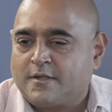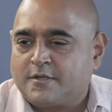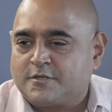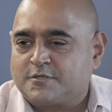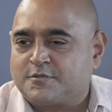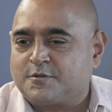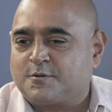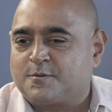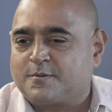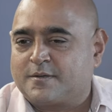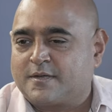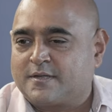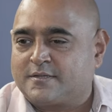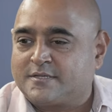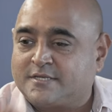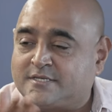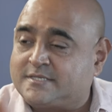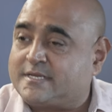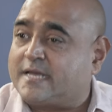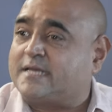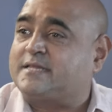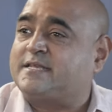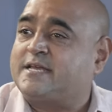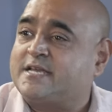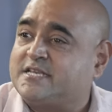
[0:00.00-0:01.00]
So this
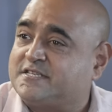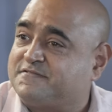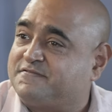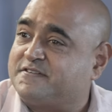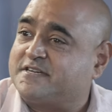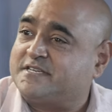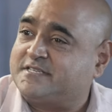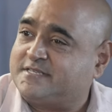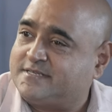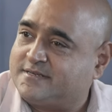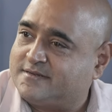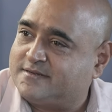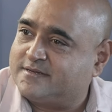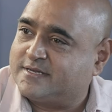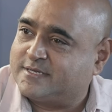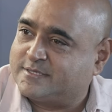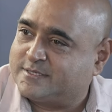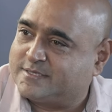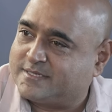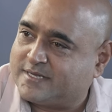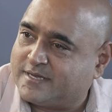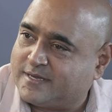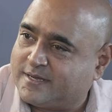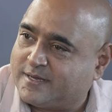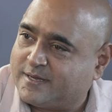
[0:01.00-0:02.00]
is, I think, his first
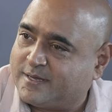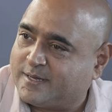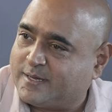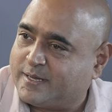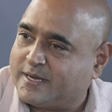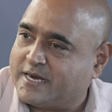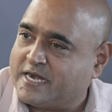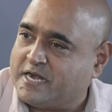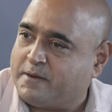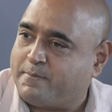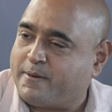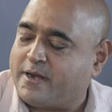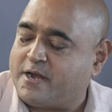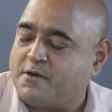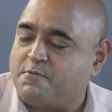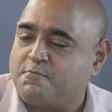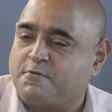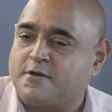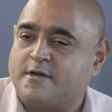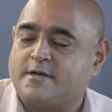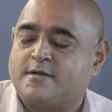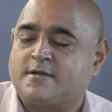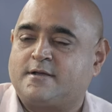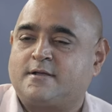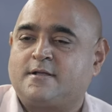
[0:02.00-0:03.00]
independent
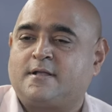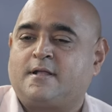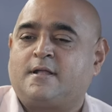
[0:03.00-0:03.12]
work.